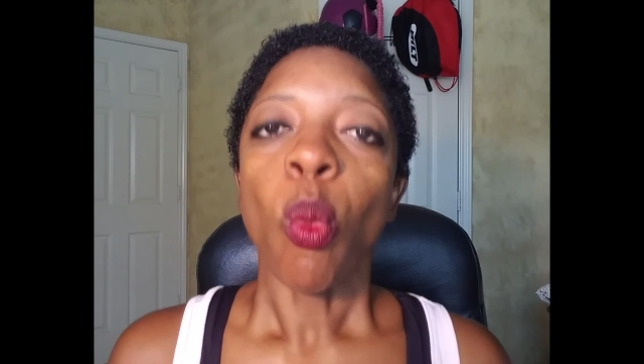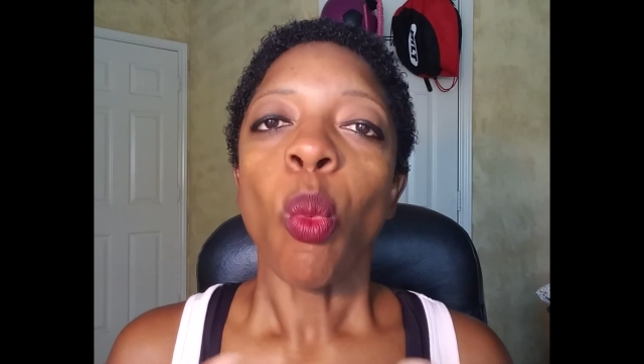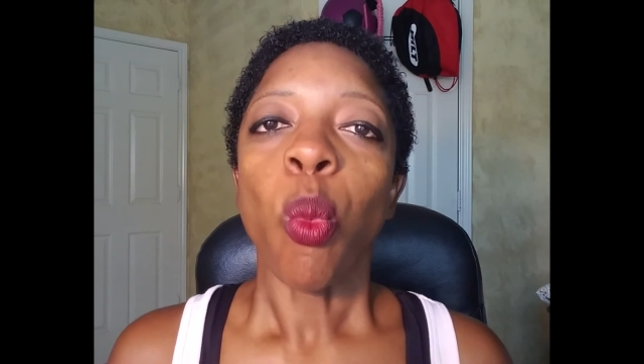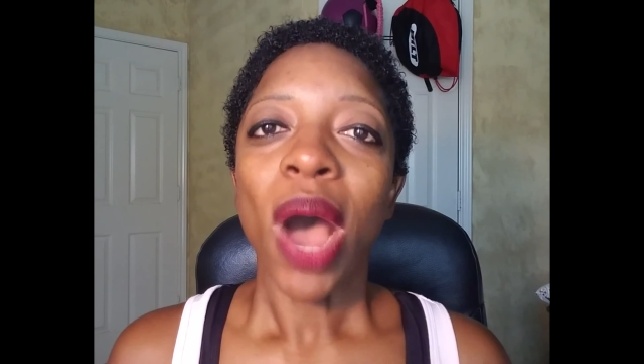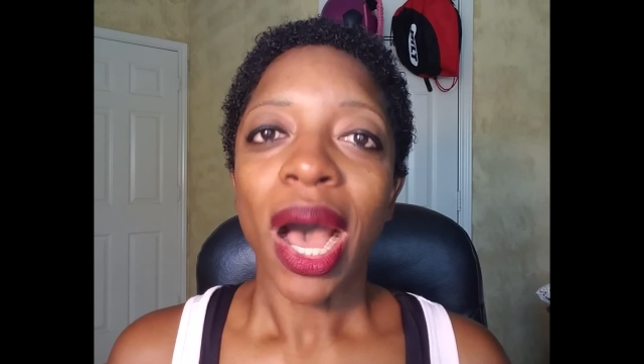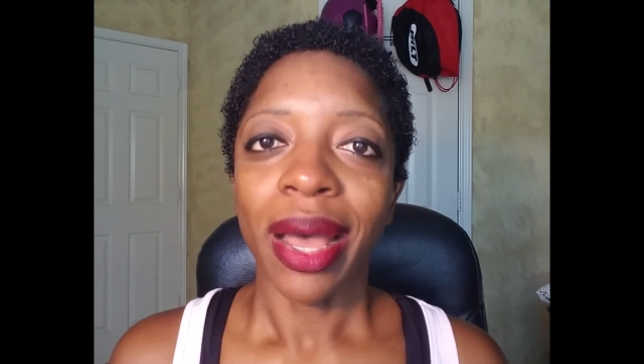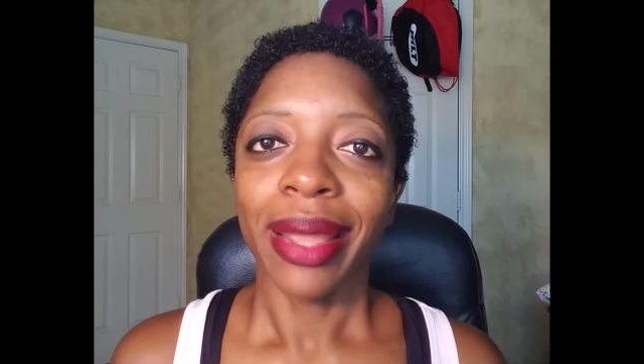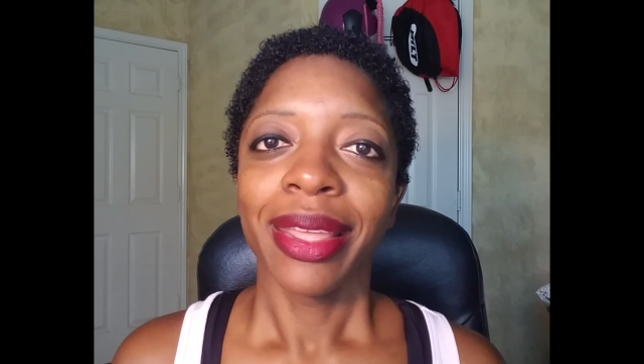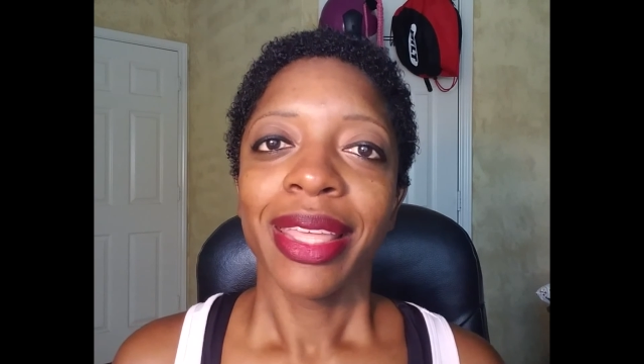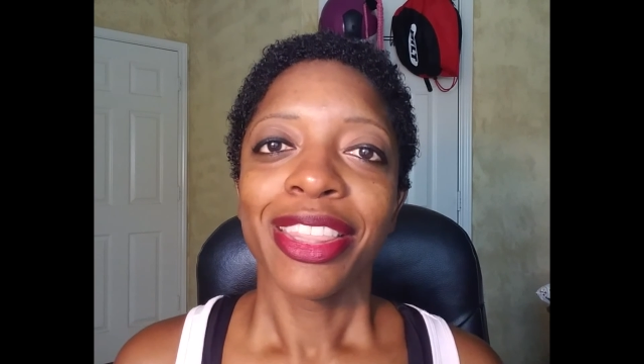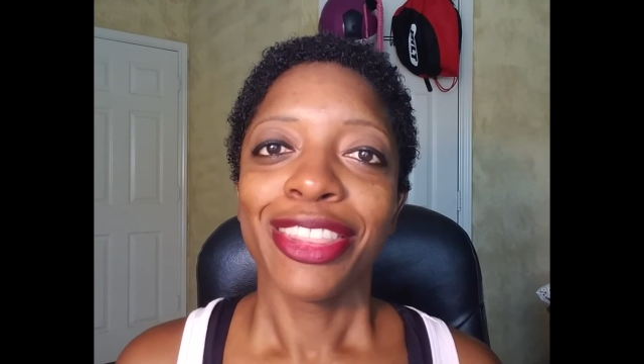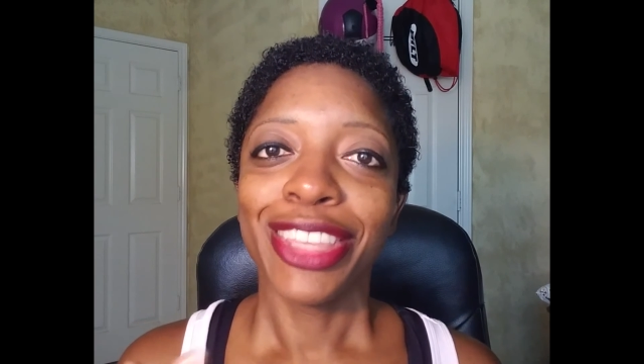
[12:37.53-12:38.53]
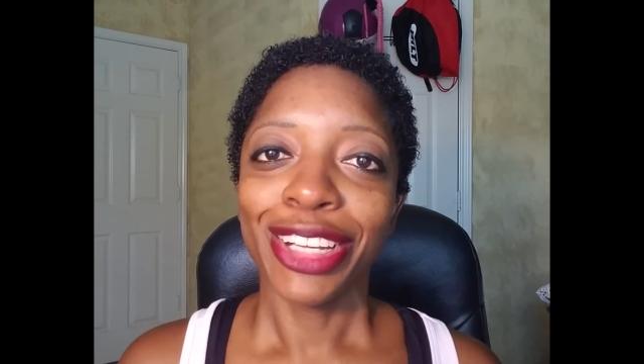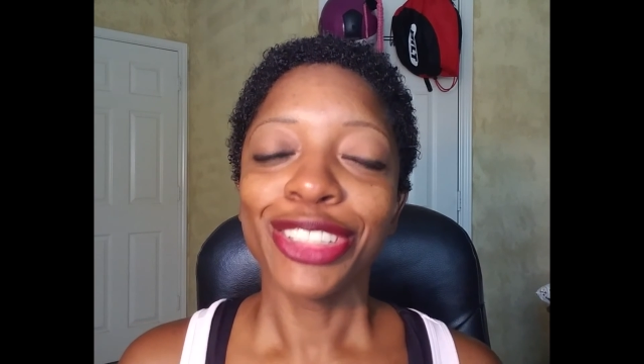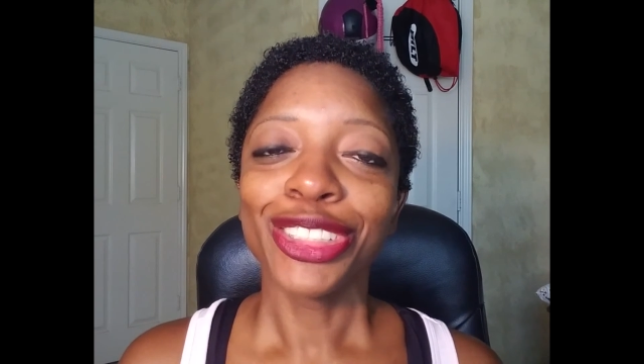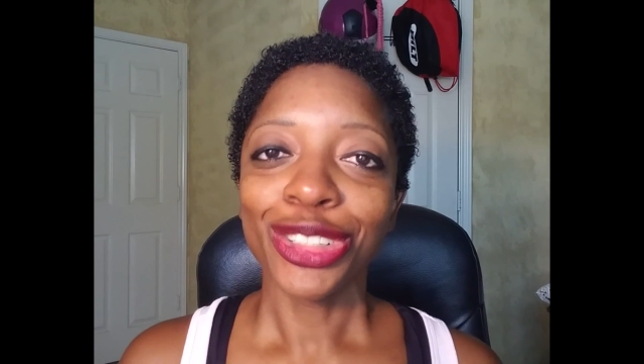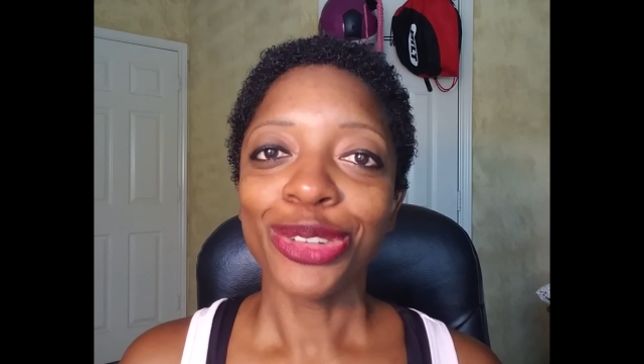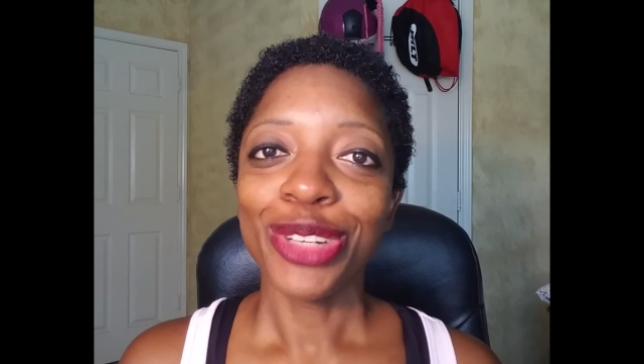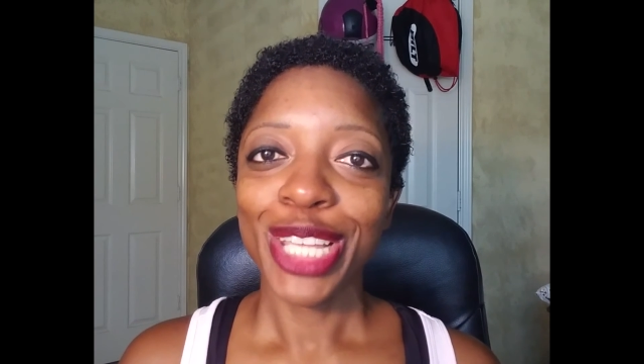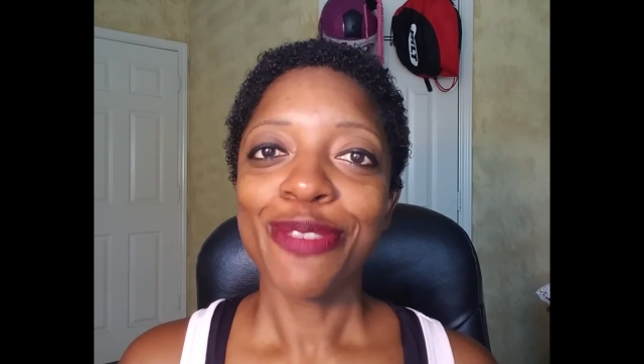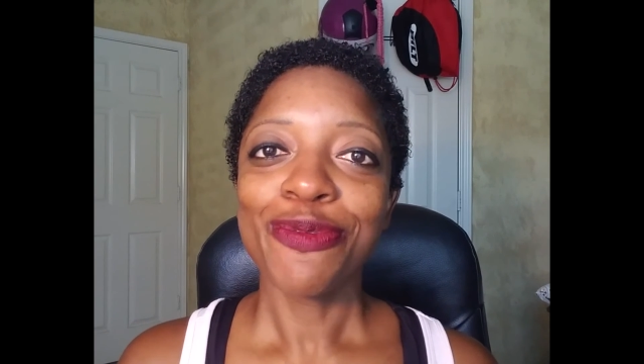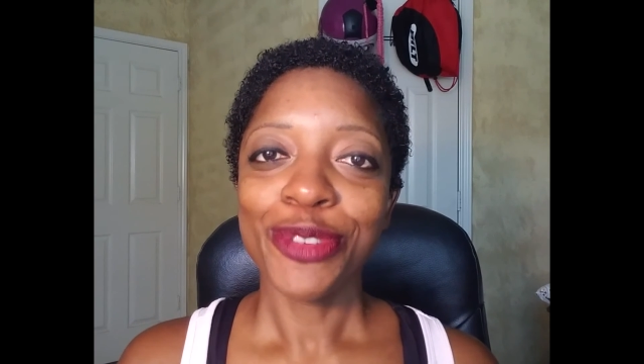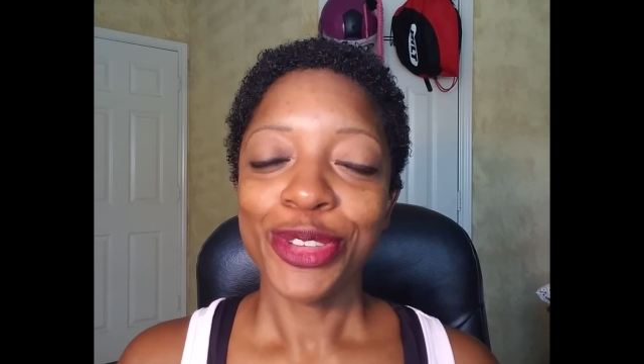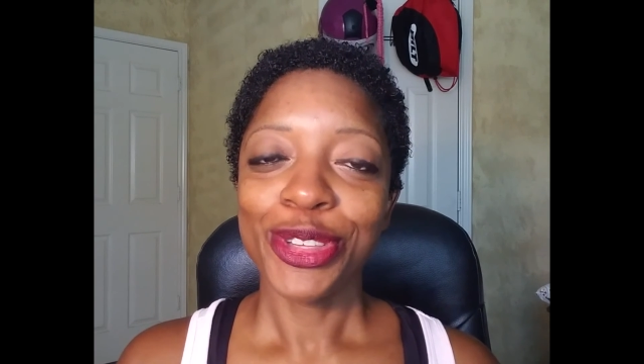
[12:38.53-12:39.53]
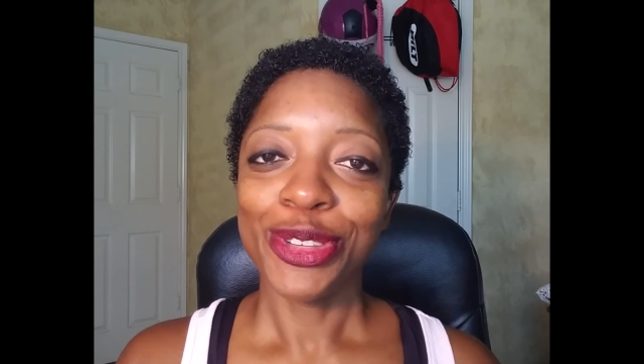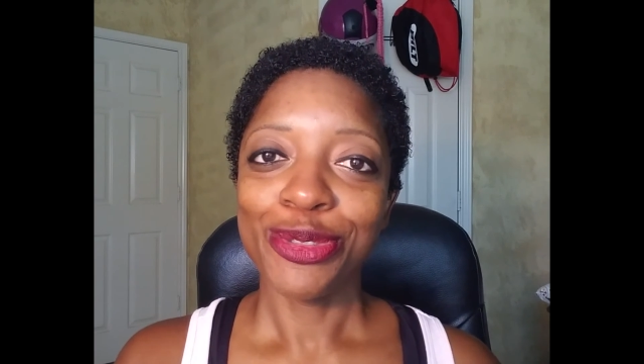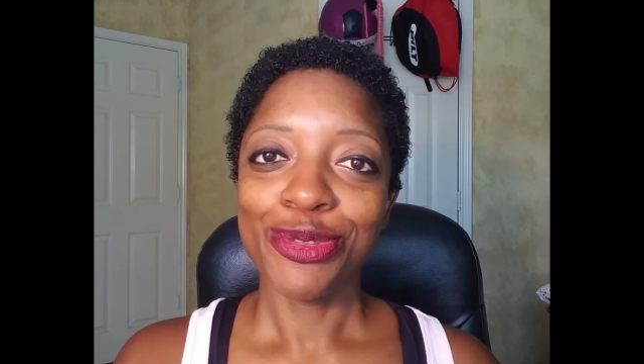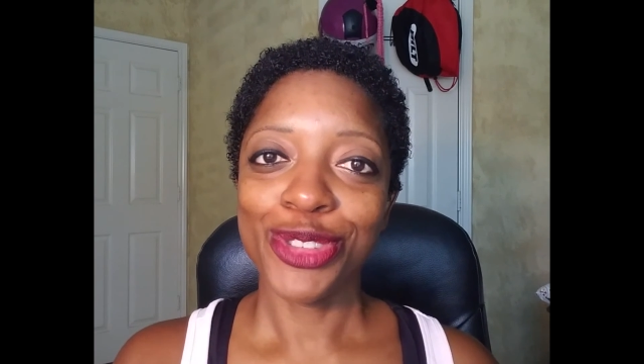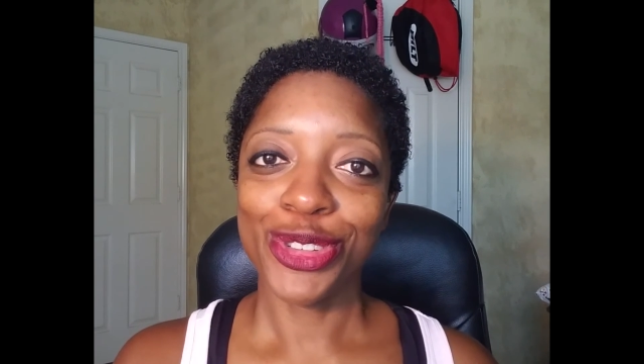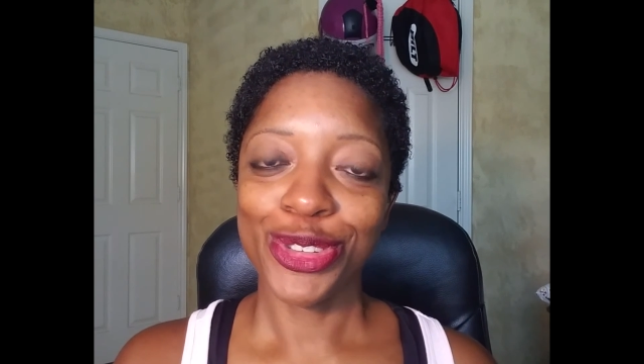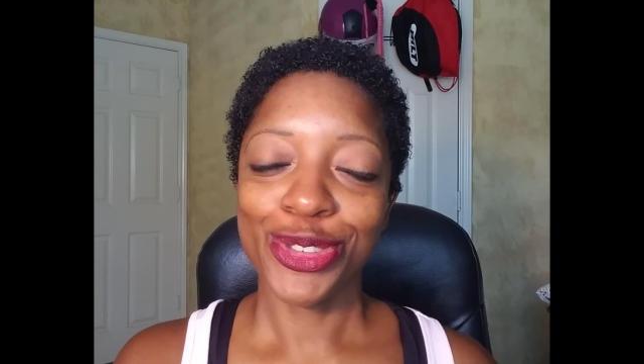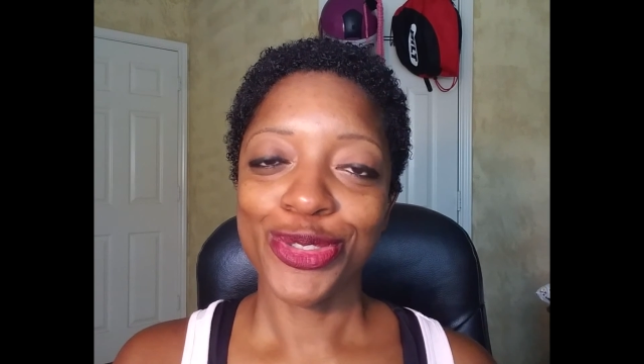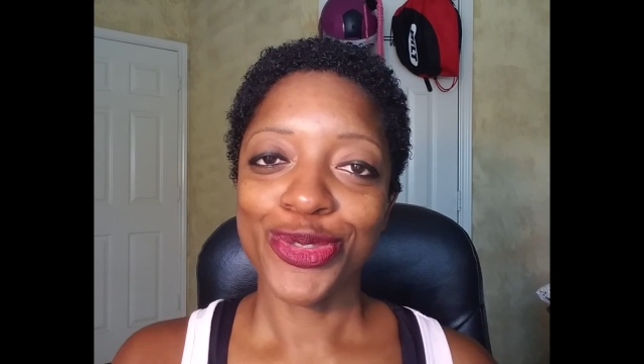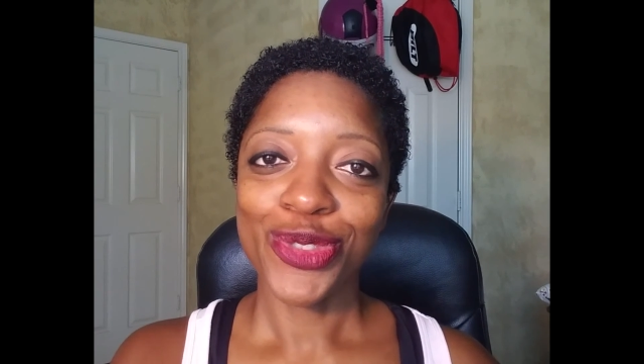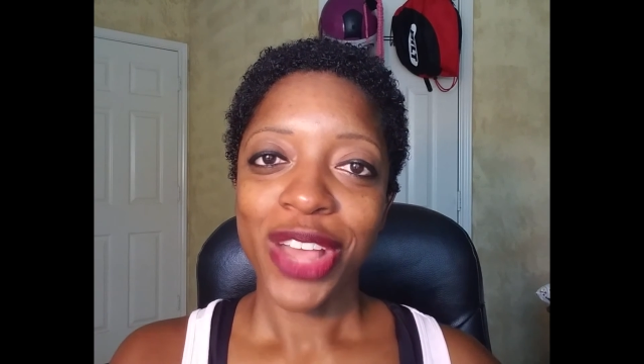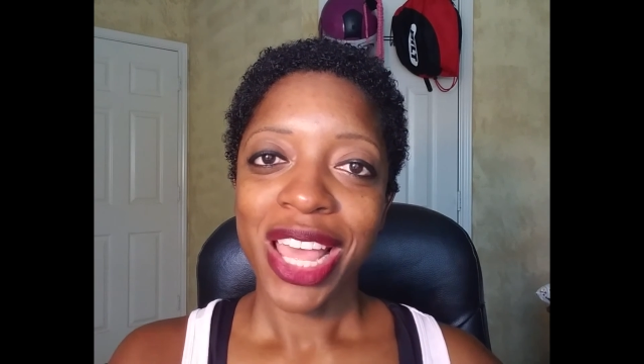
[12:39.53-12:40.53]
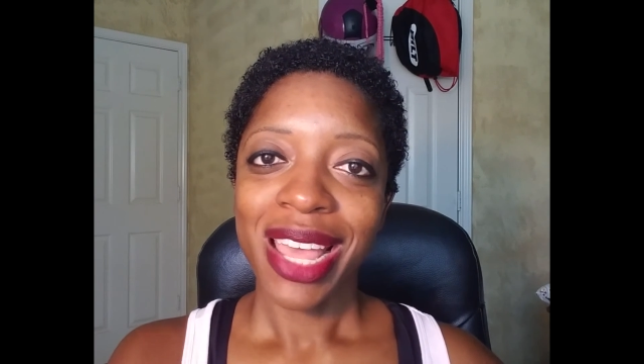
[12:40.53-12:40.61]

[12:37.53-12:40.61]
Why? There's no need for you to